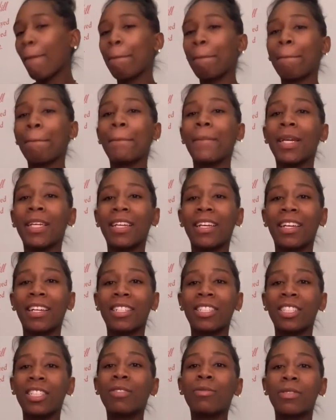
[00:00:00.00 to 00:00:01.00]
but yeah,
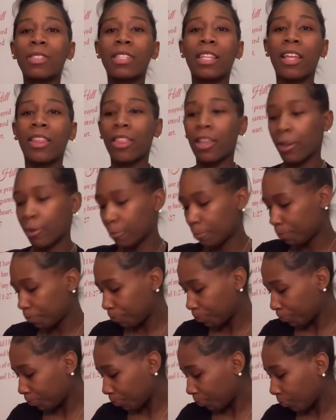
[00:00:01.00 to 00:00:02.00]
she was done though.
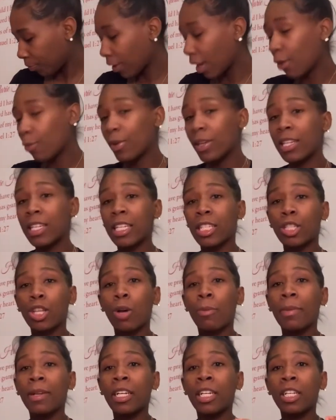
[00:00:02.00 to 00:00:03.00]
And we did so
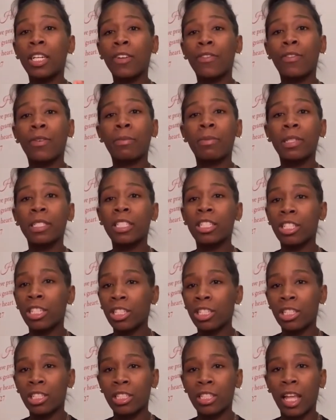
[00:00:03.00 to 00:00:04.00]
many different
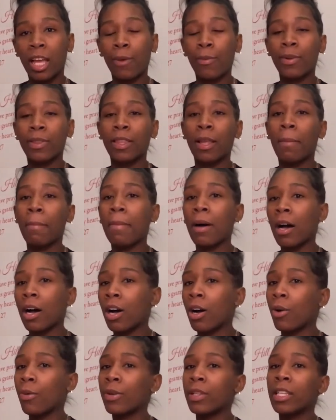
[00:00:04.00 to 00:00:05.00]
positions, like with the
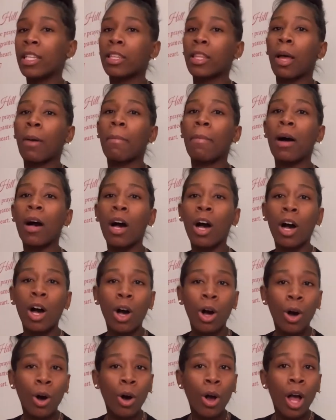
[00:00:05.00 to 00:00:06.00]
ball, we did the
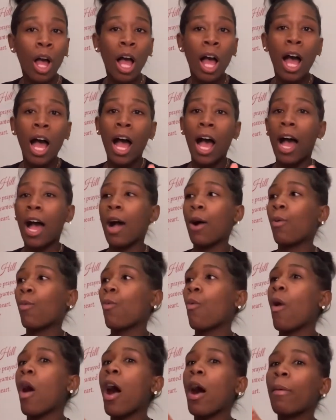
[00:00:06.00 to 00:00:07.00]
ball. I
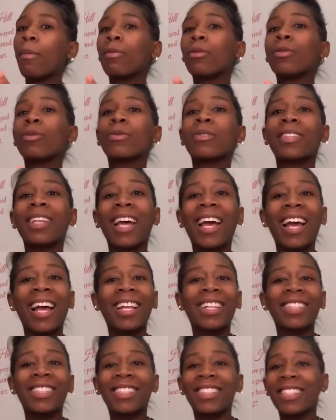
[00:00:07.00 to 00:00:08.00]
wobbled sat,
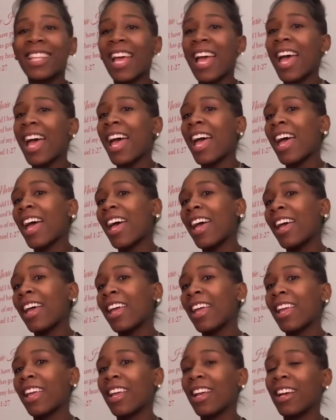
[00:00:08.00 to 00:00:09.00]
sat.
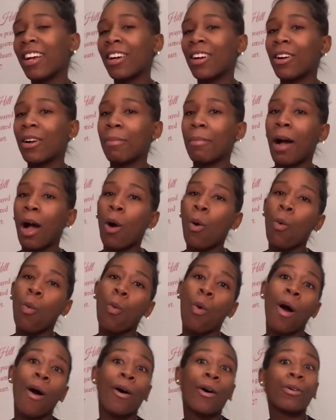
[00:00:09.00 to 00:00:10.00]
Um, I
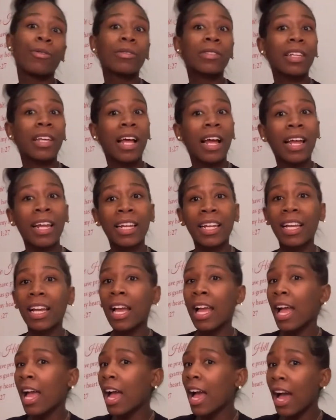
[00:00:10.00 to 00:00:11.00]
walked like
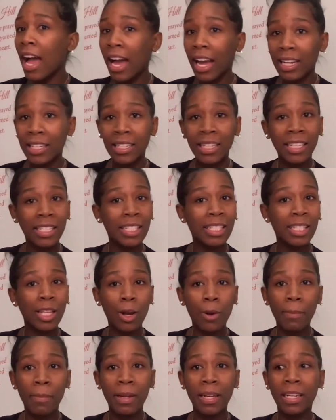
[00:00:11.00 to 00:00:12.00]
I did so
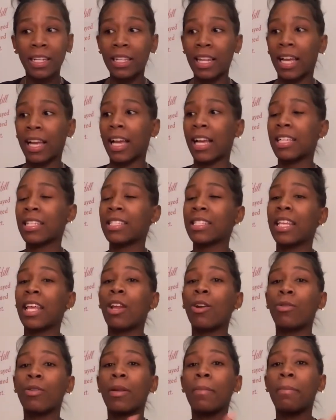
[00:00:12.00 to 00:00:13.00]
many. Like I sat
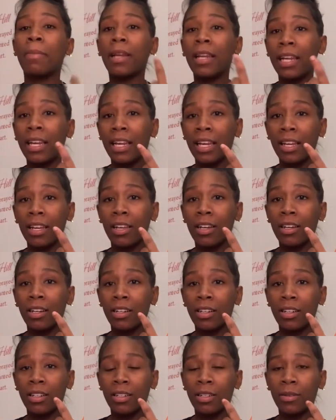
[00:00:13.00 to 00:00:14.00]
on the bed.
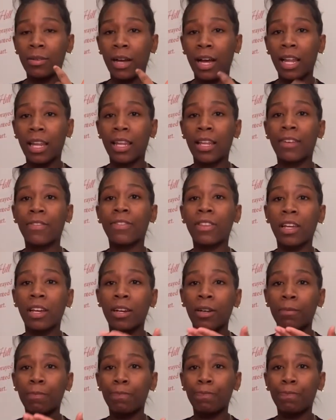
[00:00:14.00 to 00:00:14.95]
Um, I left up